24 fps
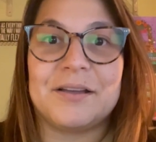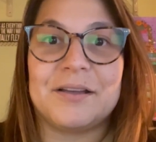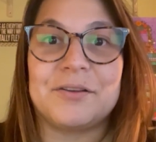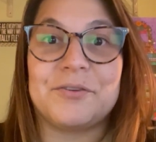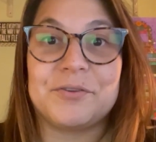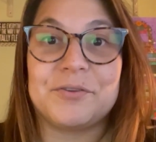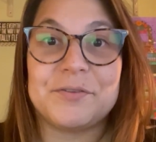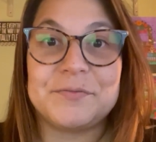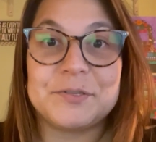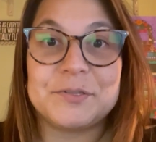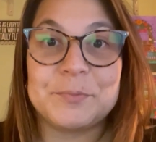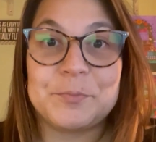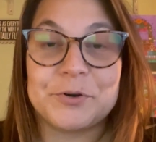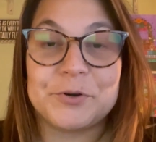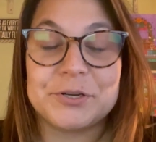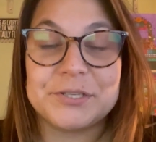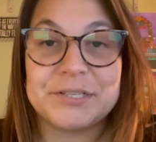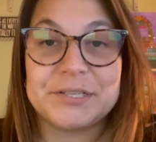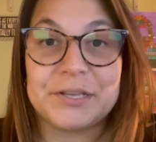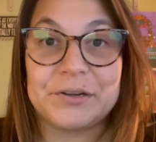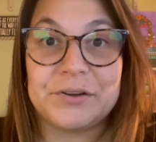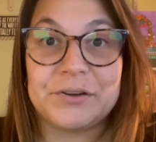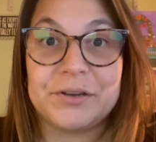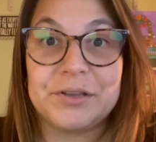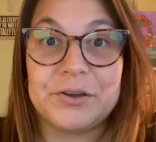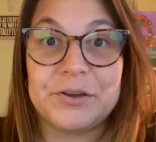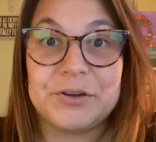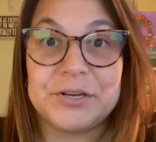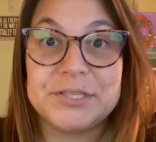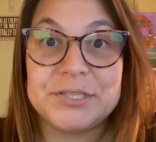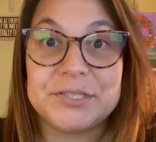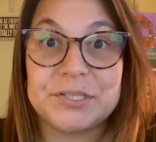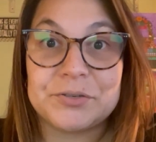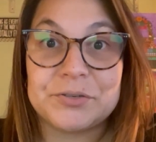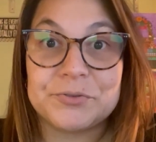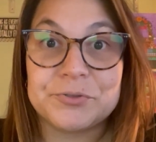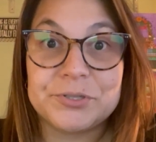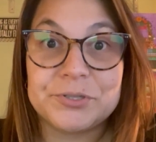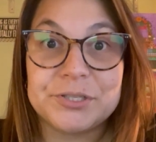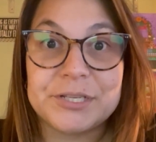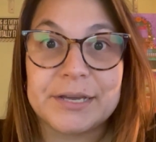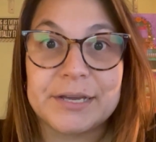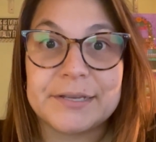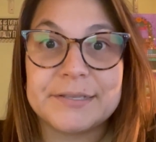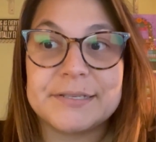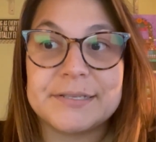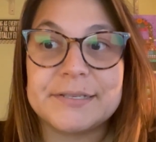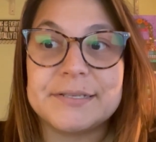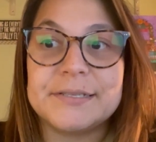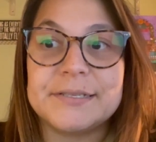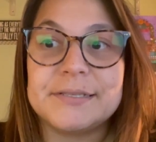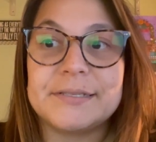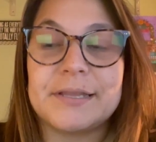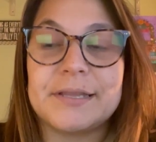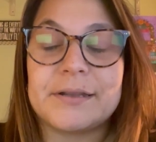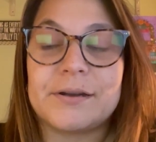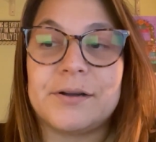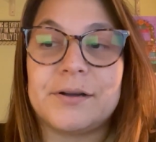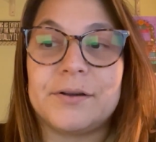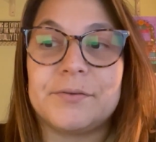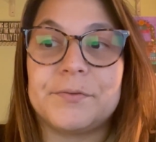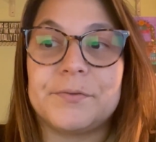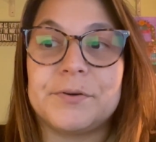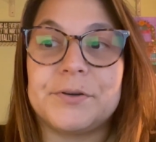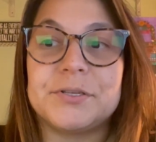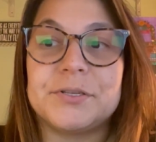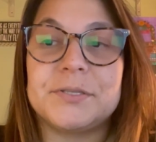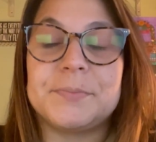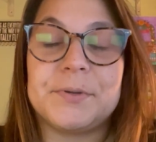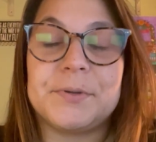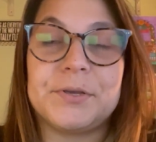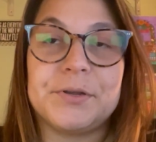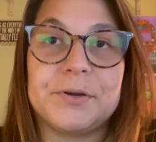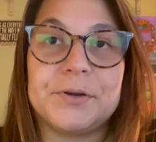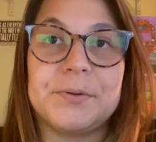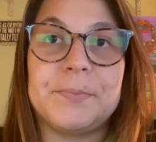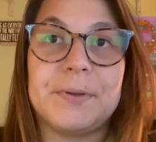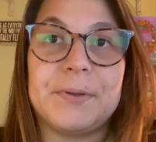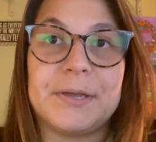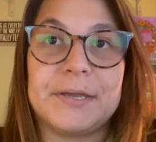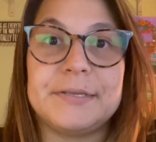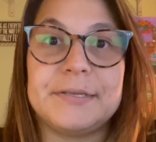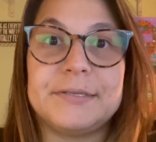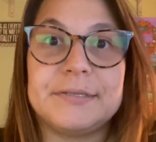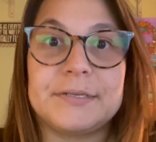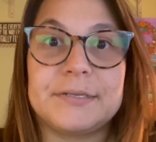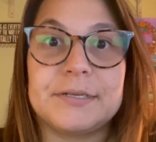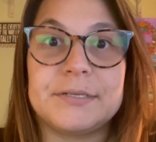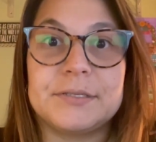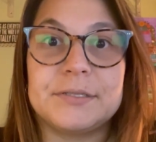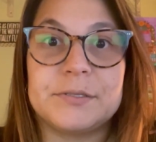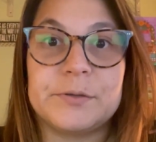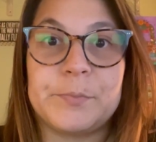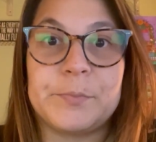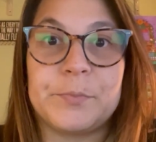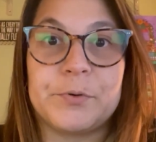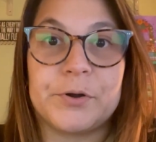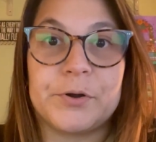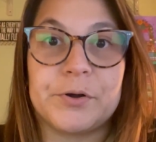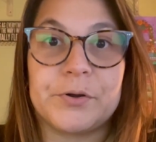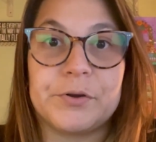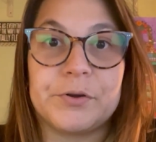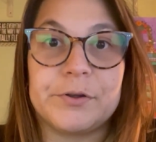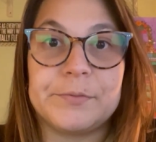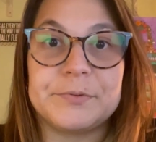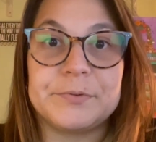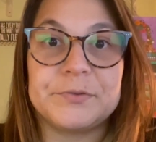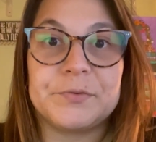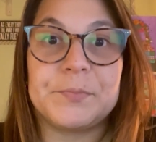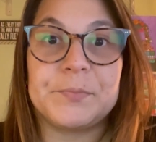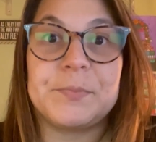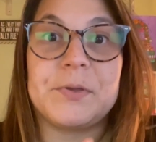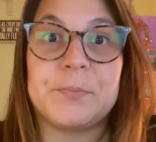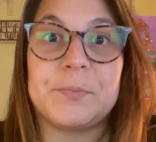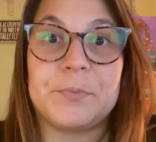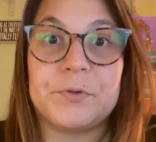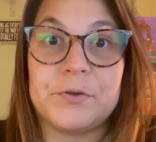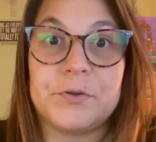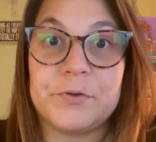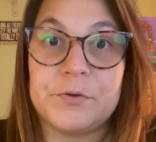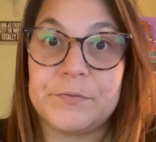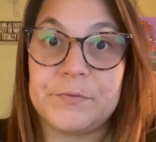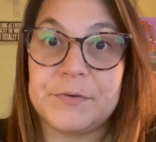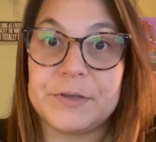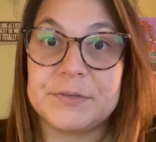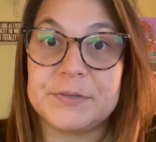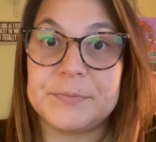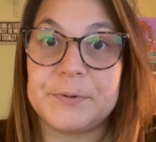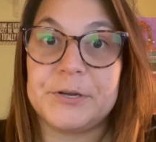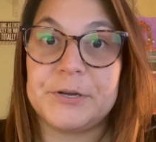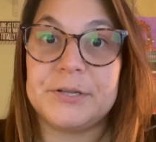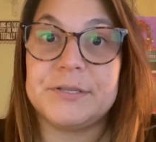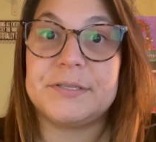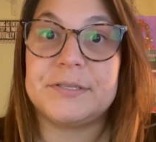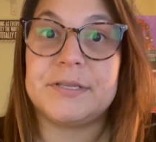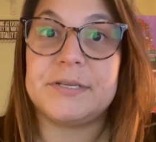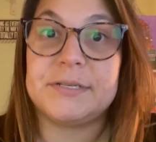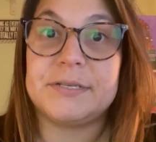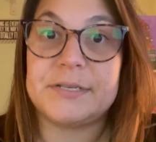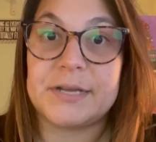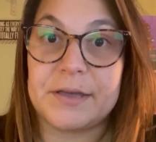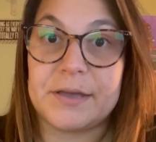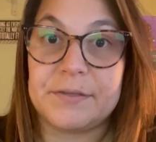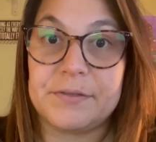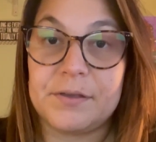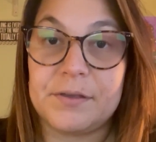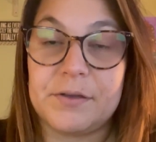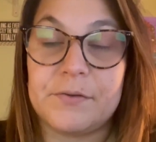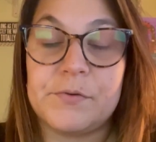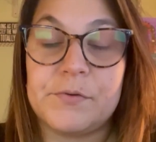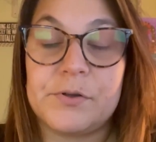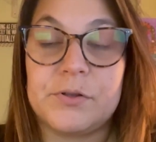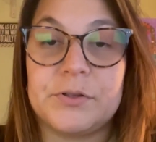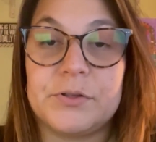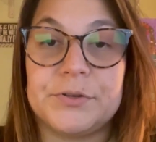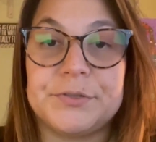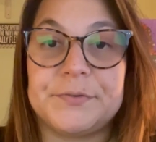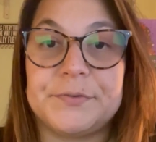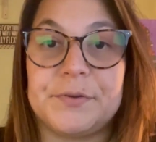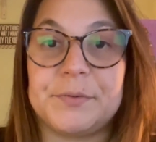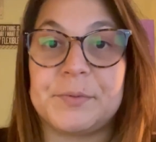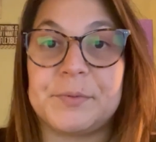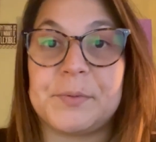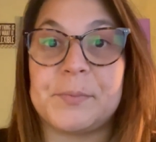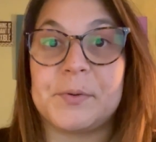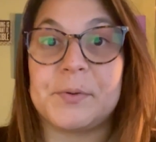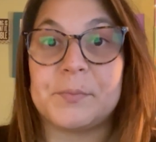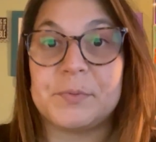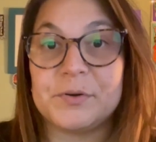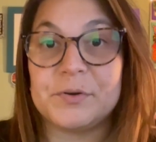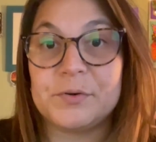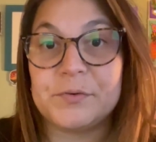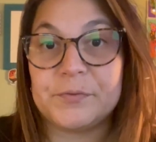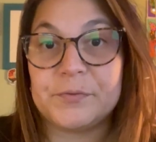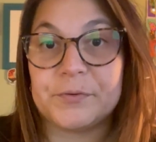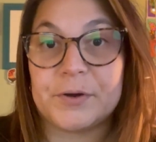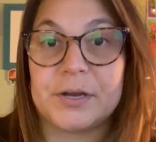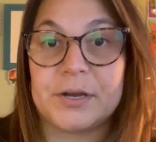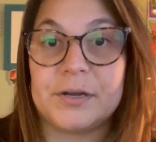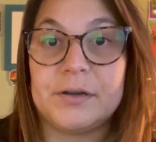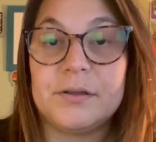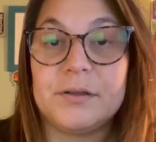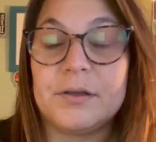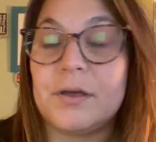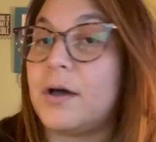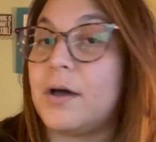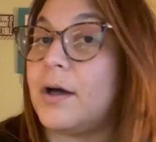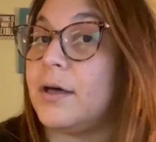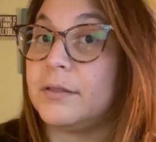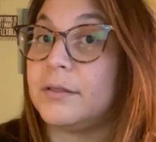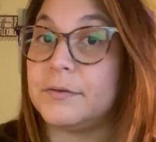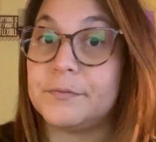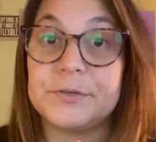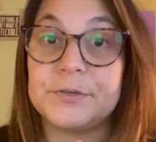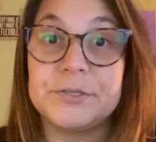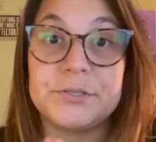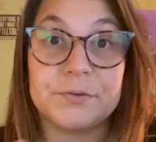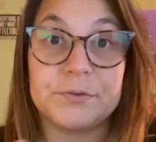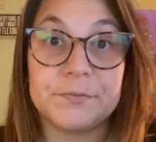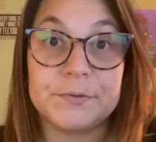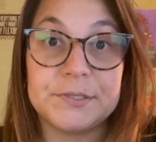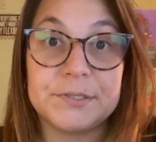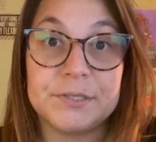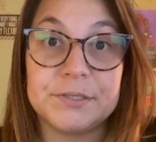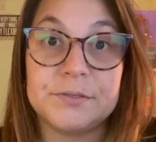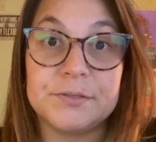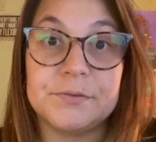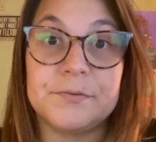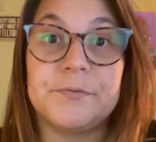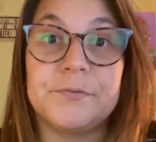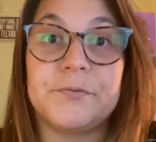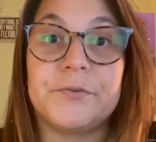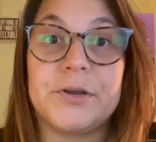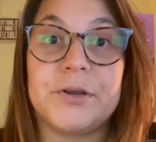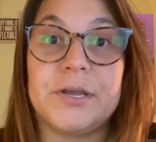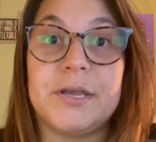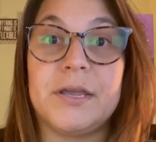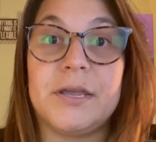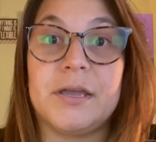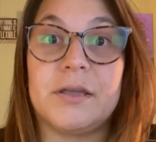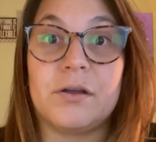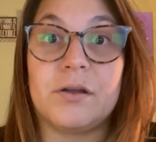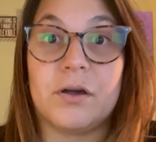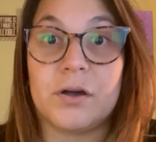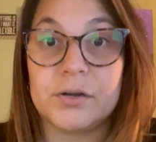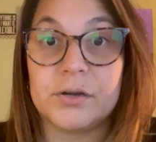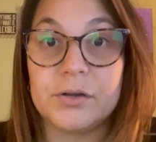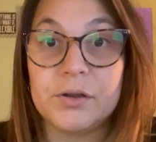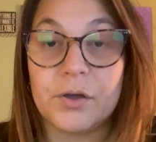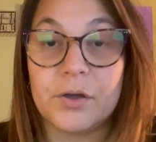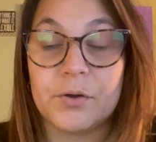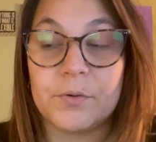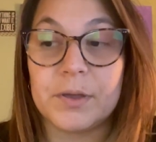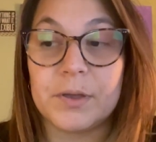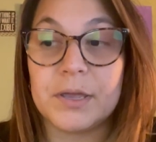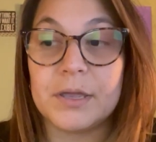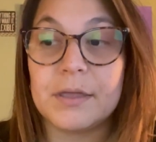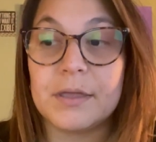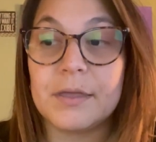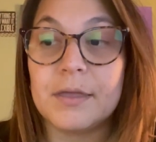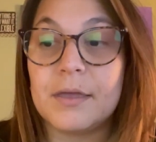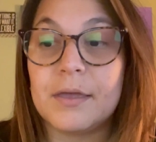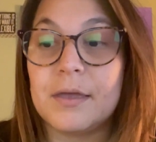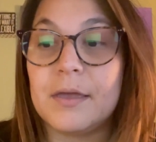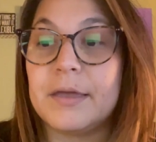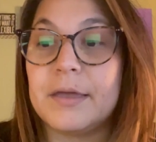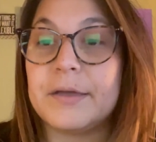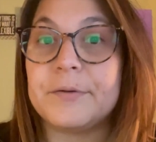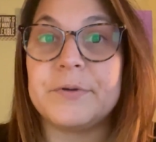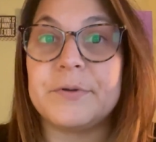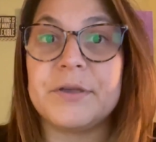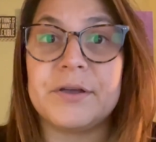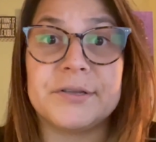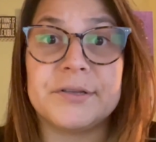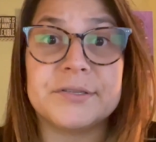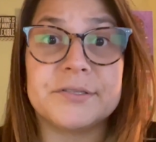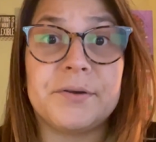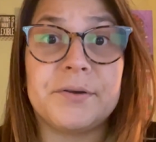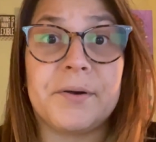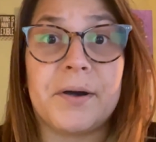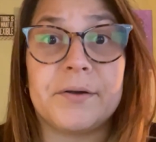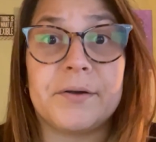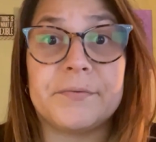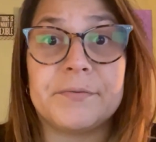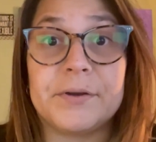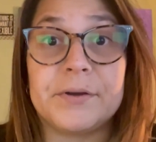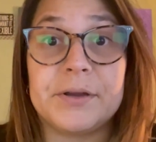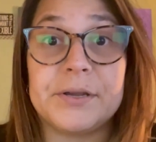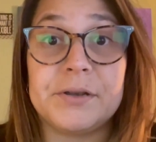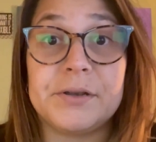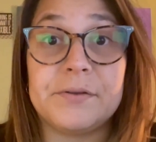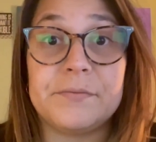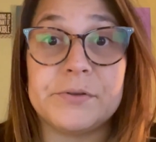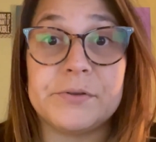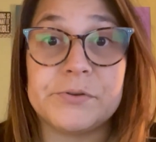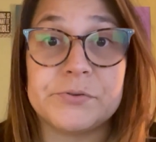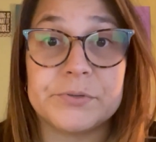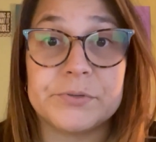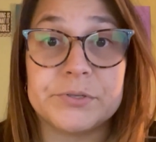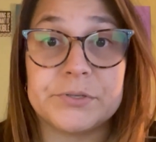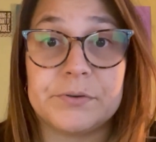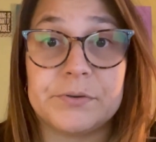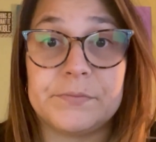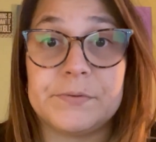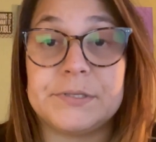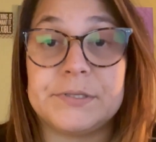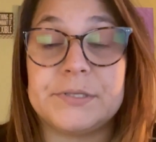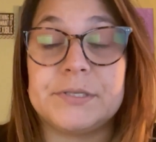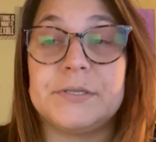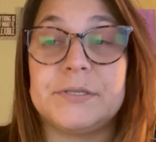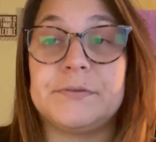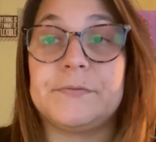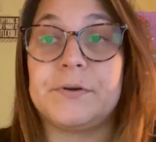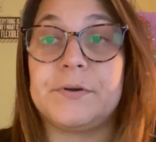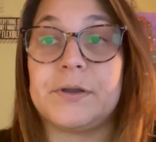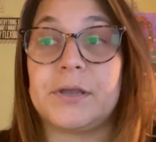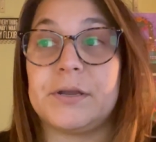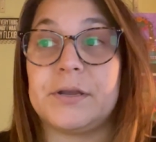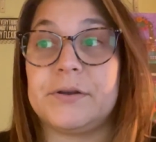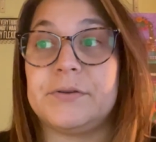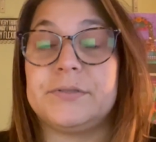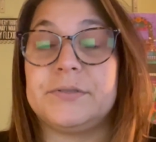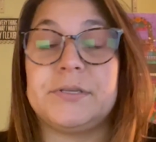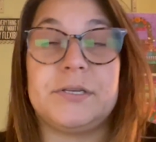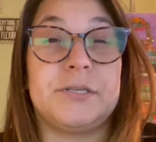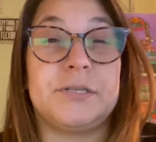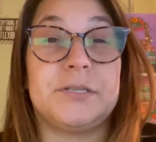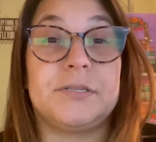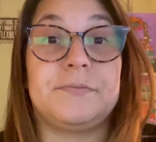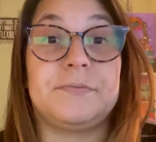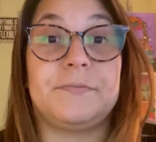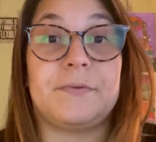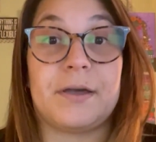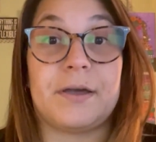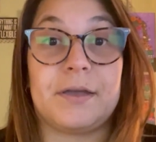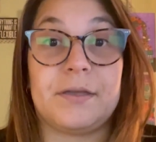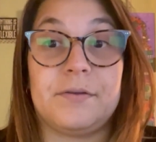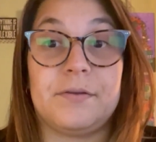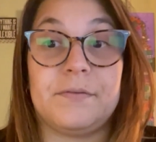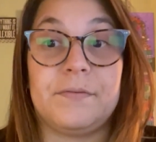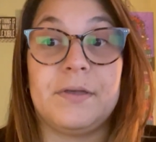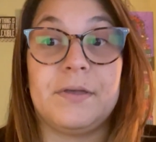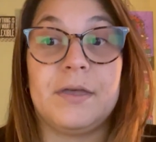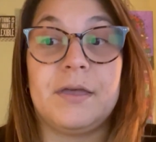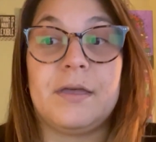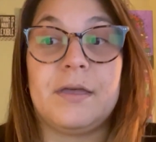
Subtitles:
grief support center here in Central Texas that offers peer-based support groups for people who have experienced the death of a close family member or friend. All of our services are free and ongoing. We also offer individual services for kiddos ages 5